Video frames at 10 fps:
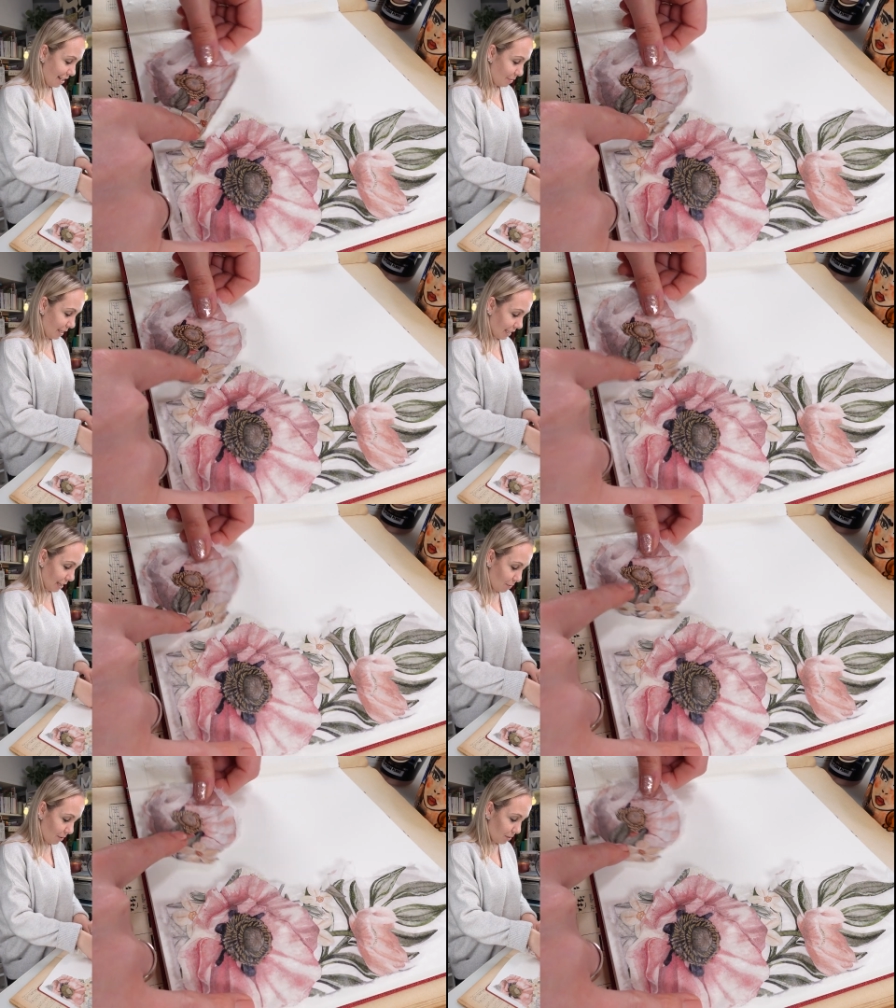But that's
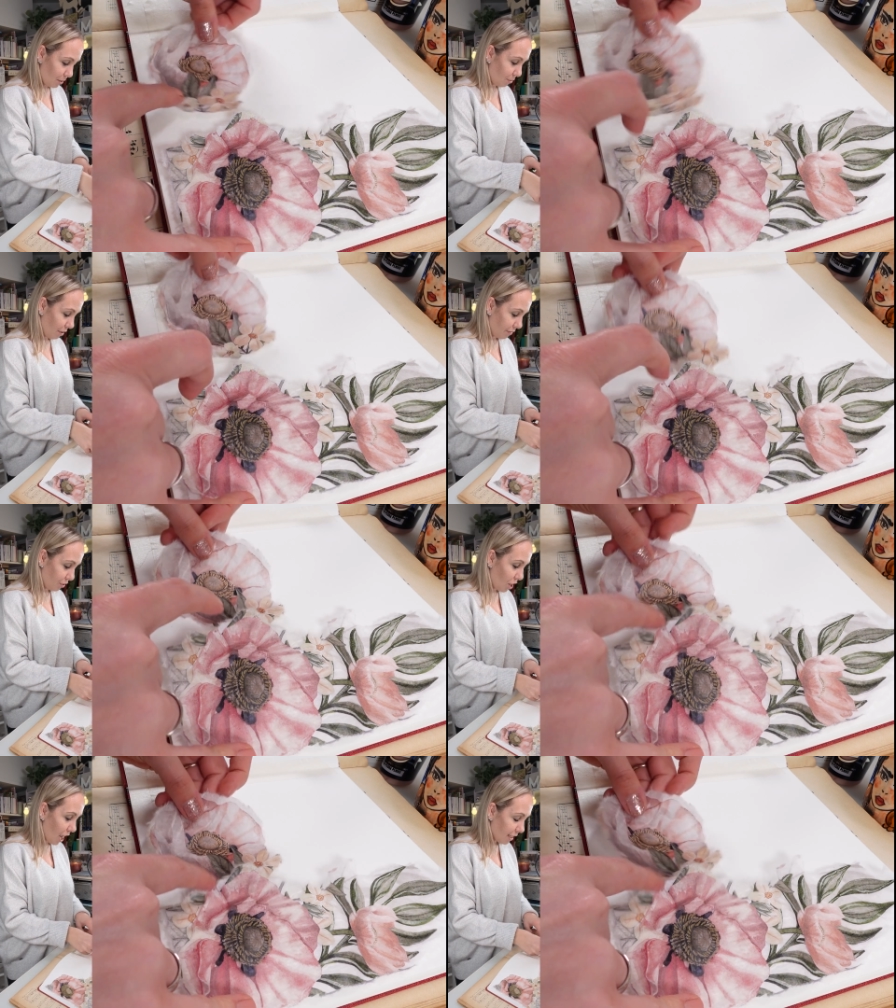how we used to craft.
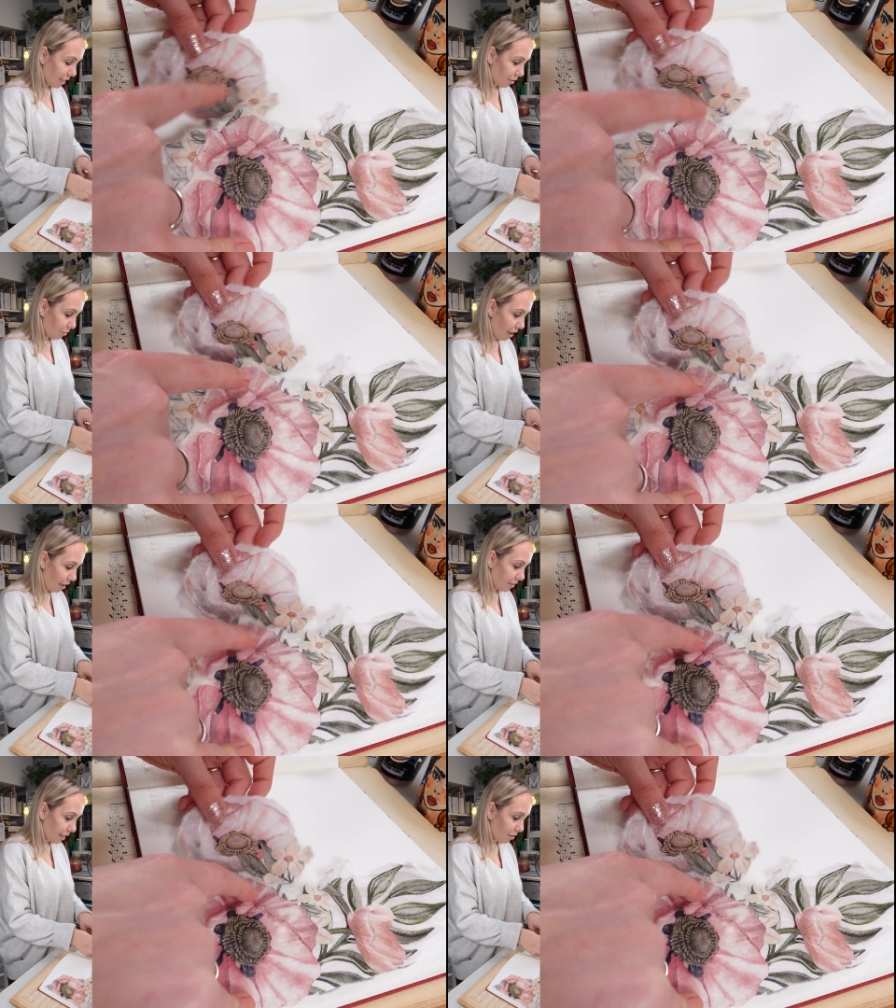Chat and
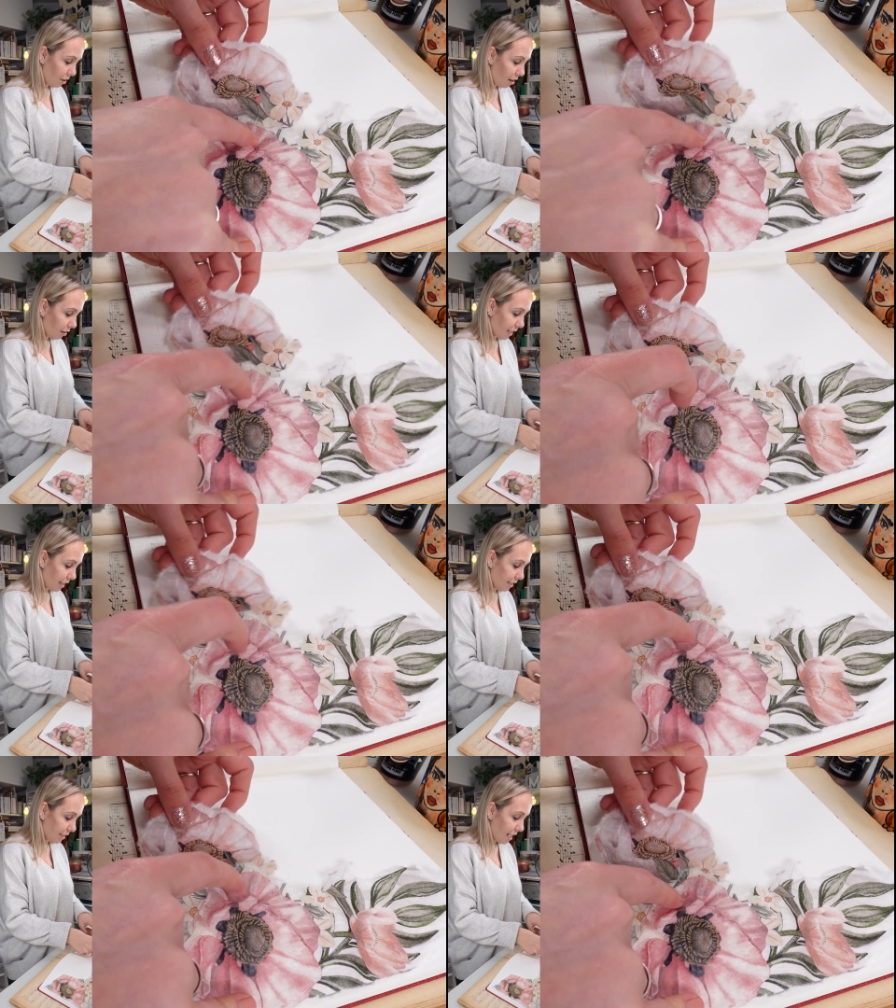craft and talk
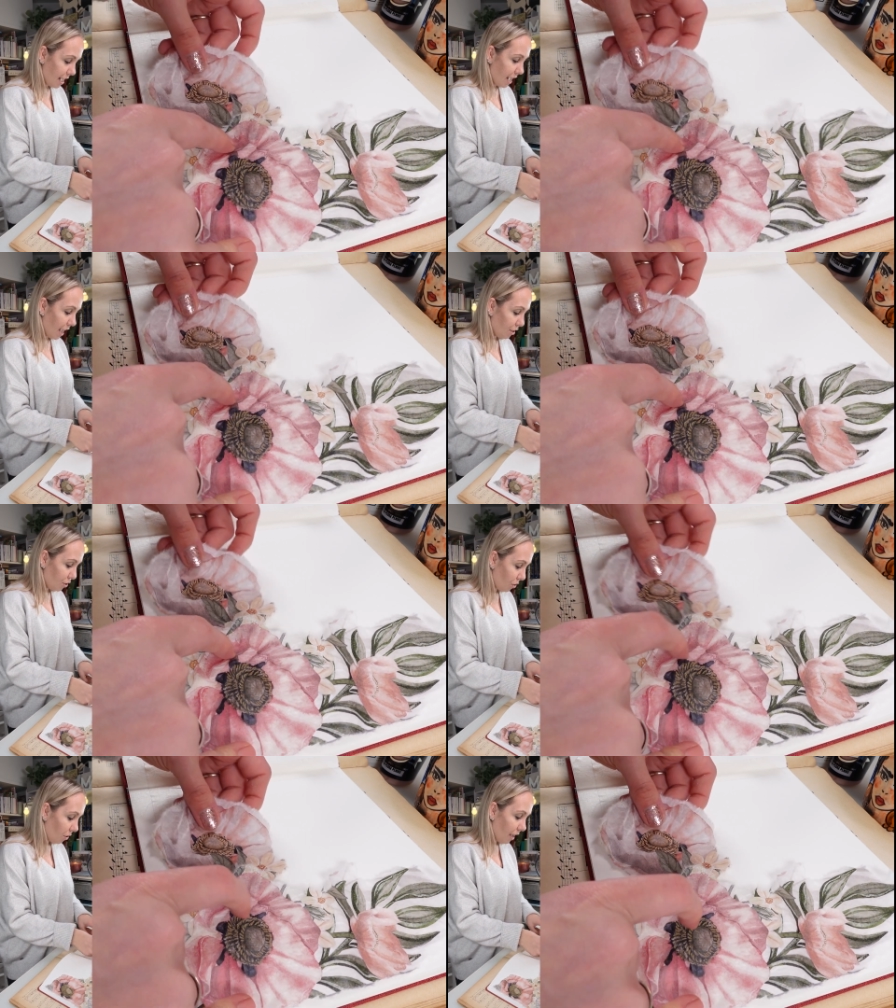and
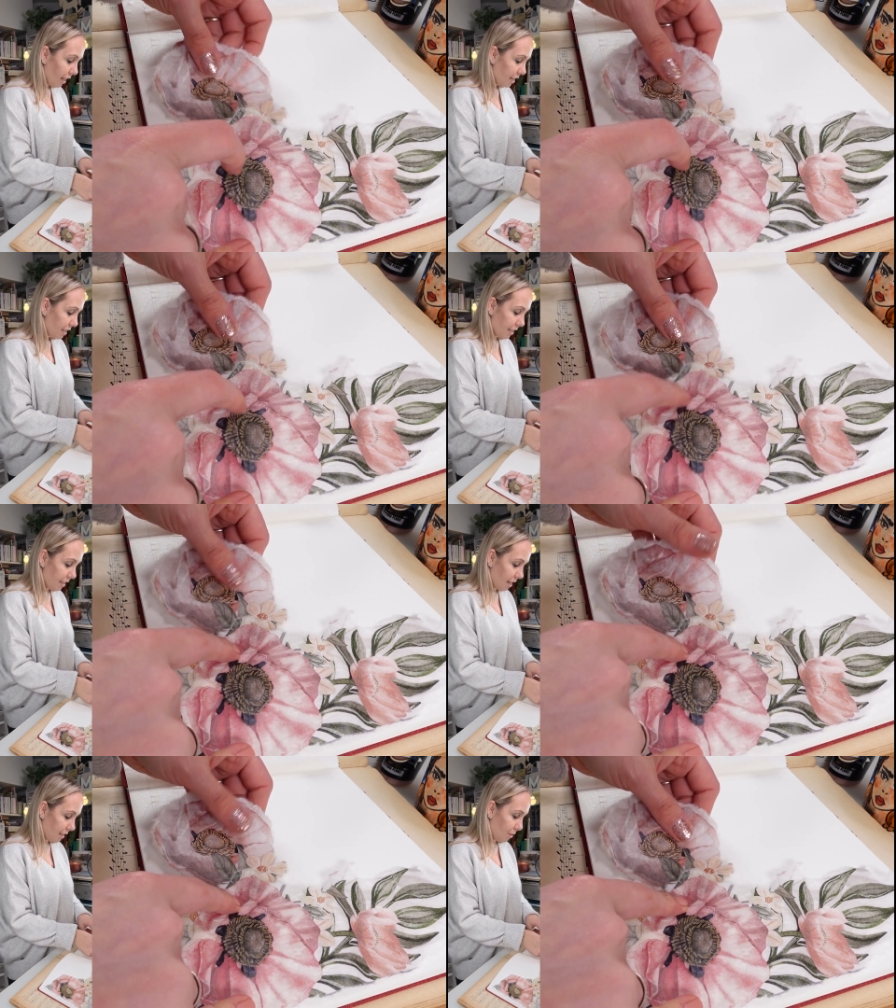enjoy and this and
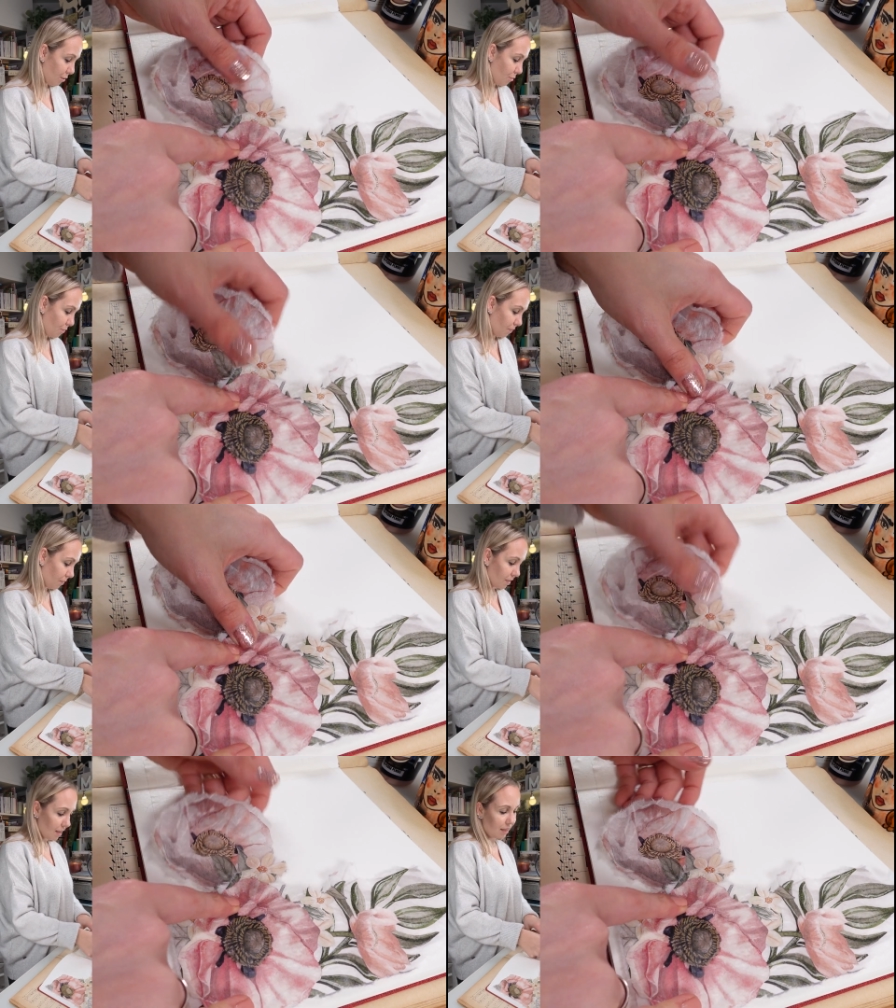that. So
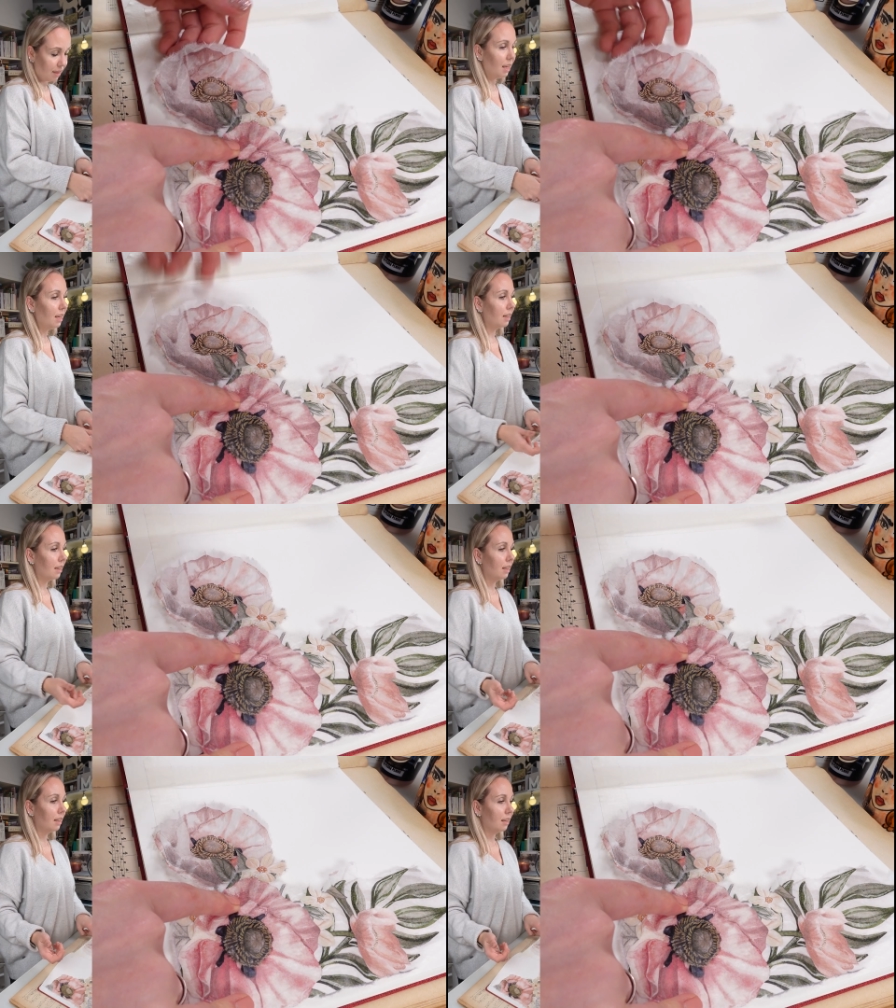I think
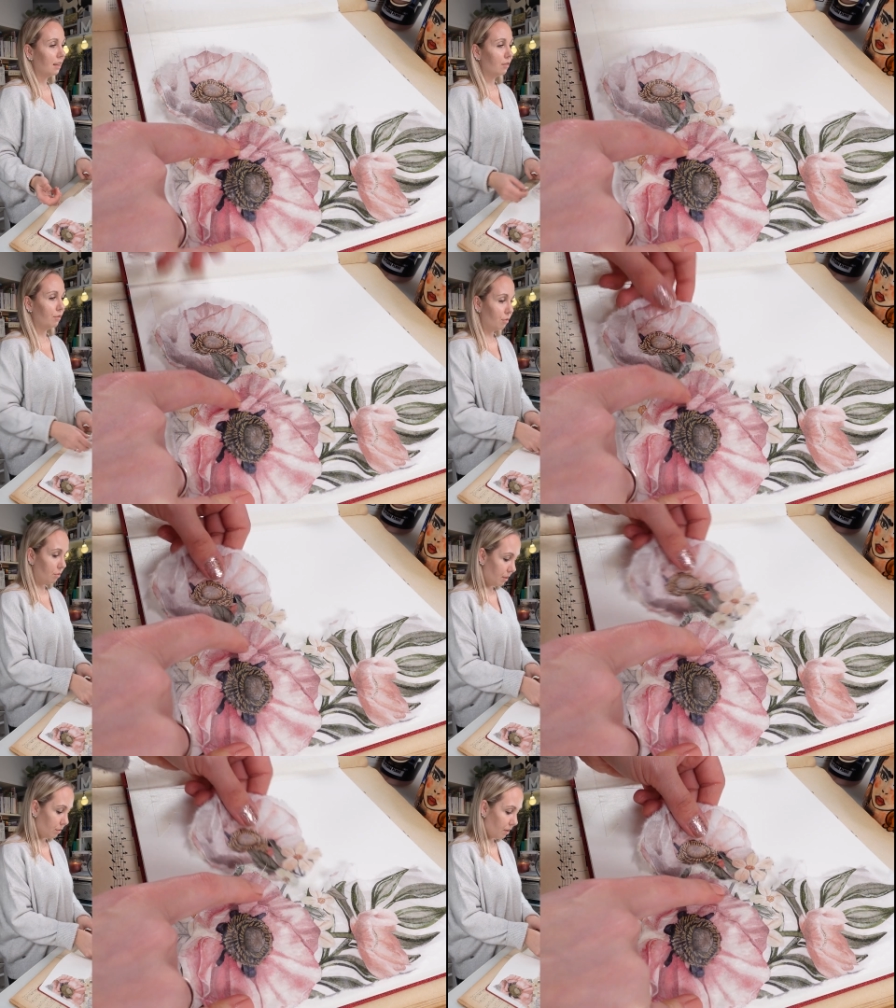for
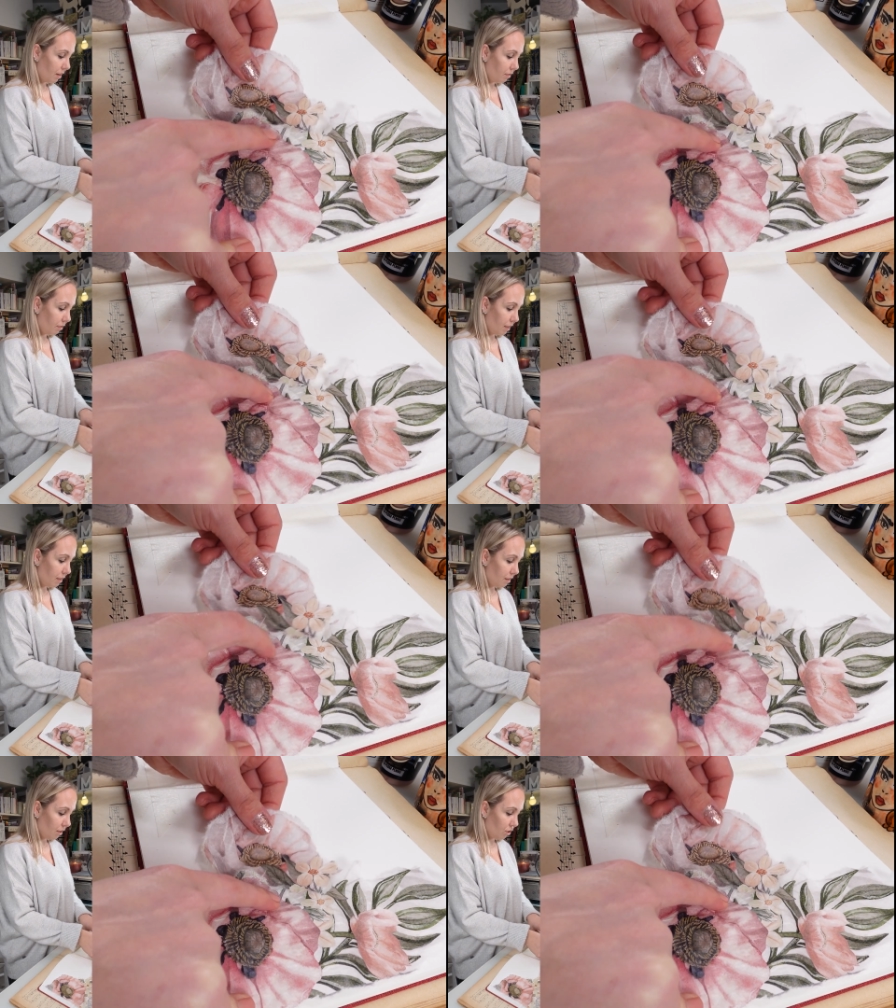whatever
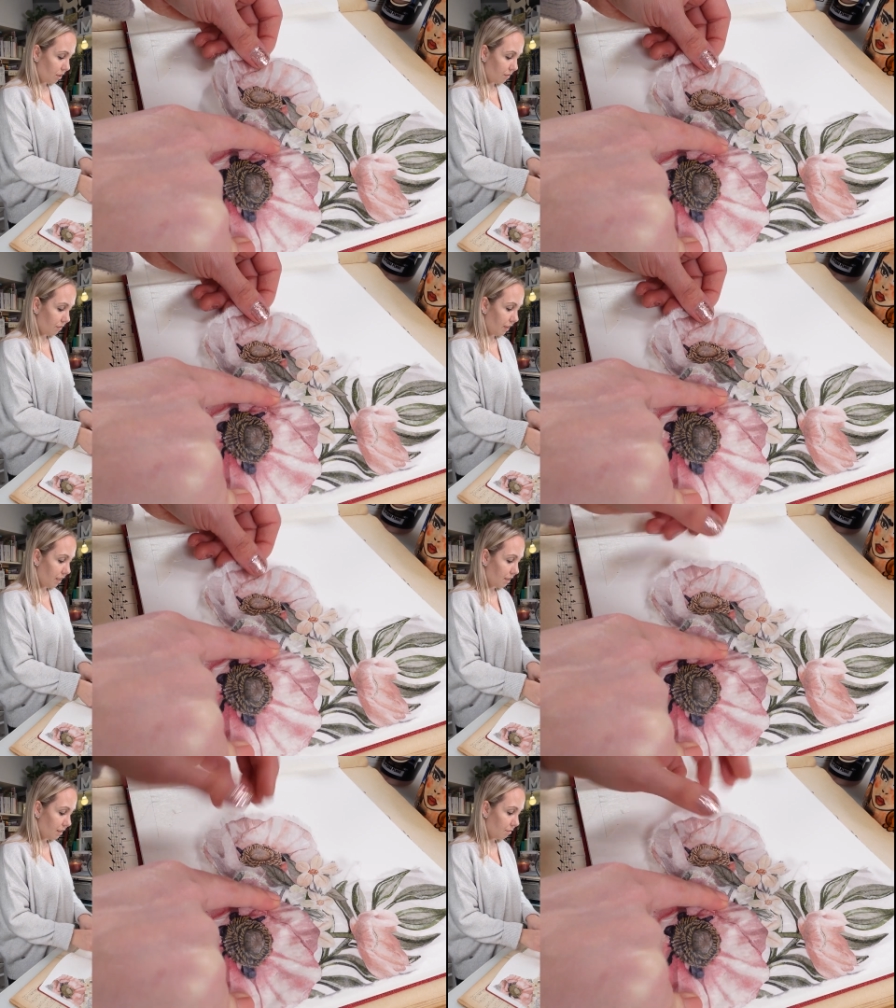reason it just
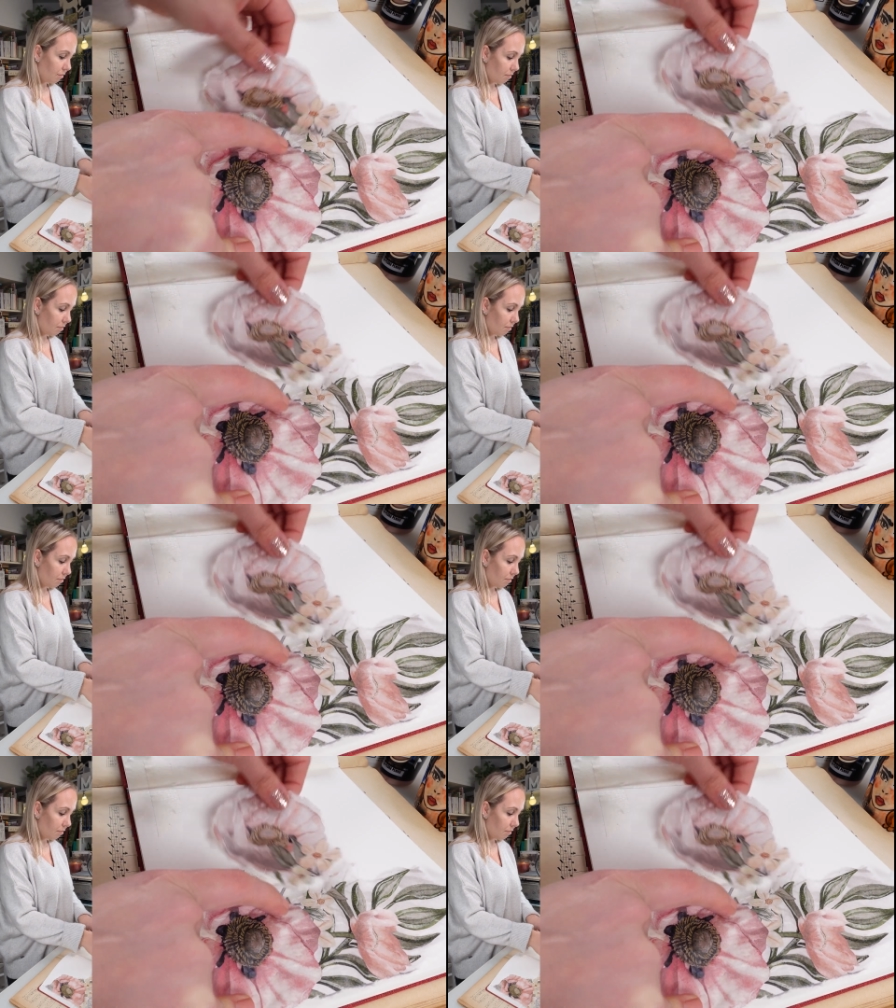feels